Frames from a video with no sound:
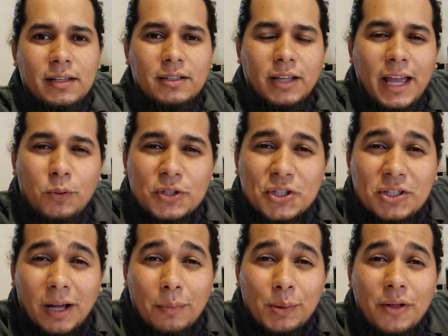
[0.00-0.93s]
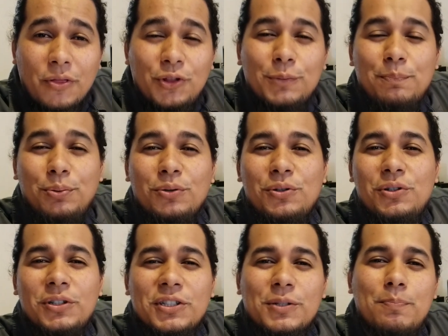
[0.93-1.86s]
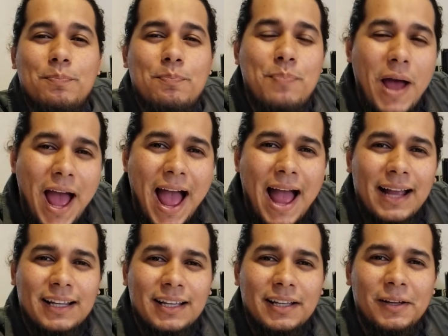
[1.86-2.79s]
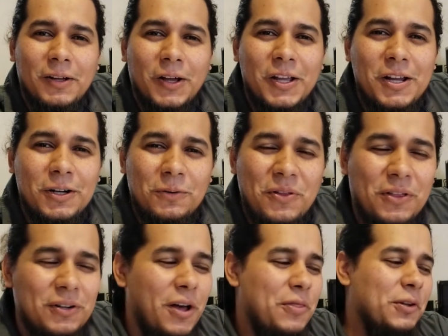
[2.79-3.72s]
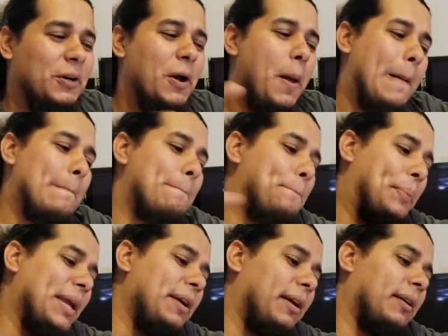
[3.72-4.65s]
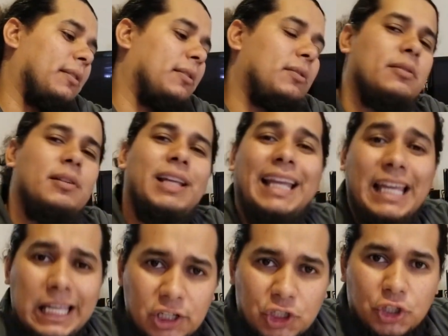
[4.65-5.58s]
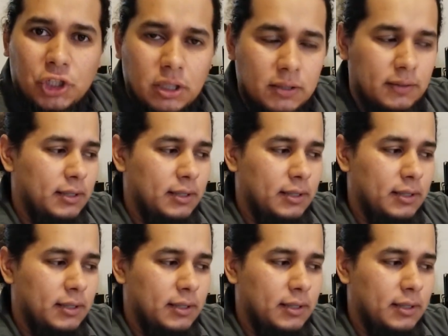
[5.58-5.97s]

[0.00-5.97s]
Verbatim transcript: Hey, what's up? The Brew Dude is back here with another beer ish.